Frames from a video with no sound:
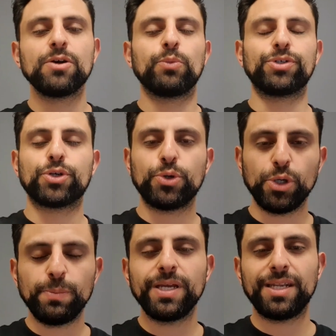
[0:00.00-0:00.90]
which
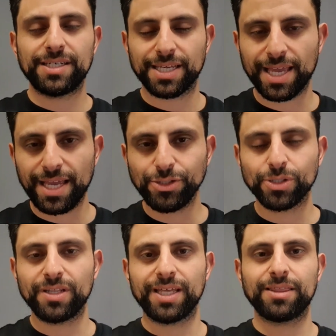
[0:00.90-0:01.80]
could be an
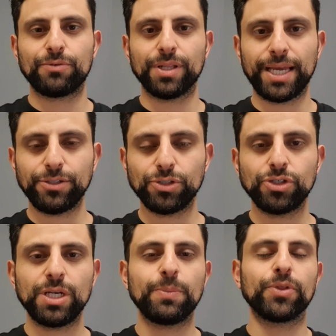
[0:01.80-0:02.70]
indication that the
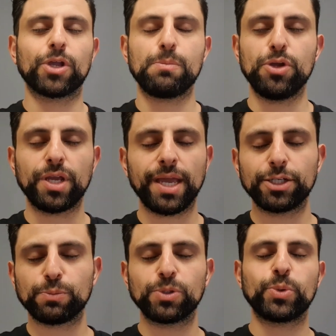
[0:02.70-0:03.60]
relationship or the
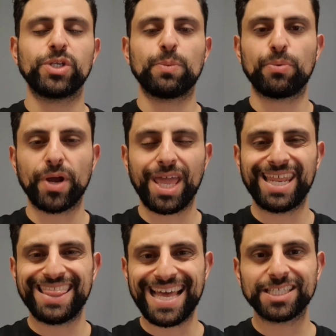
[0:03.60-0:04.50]
communication between your brain
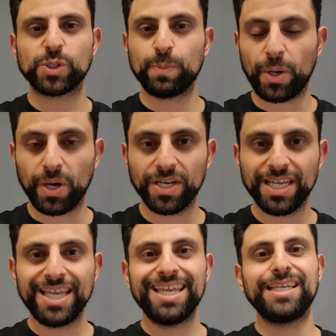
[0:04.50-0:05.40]
and that spot
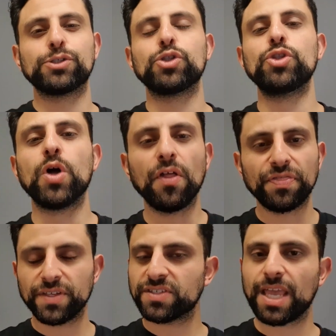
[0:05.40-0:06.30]
is
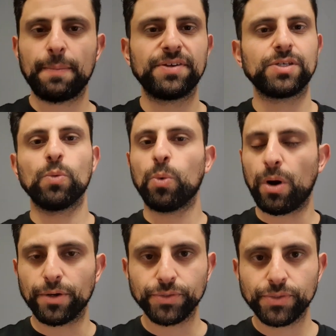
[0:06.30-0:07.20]
not the same as it
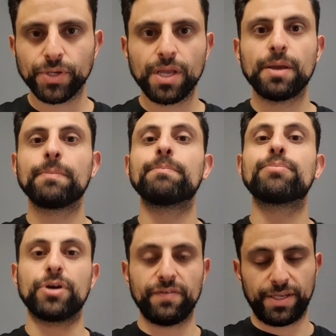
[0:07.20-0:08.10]
was
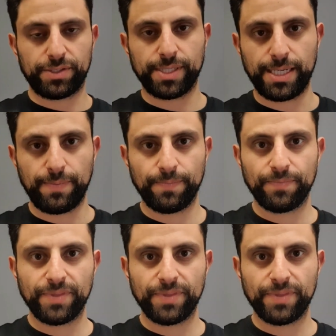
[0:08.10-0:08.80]
previously.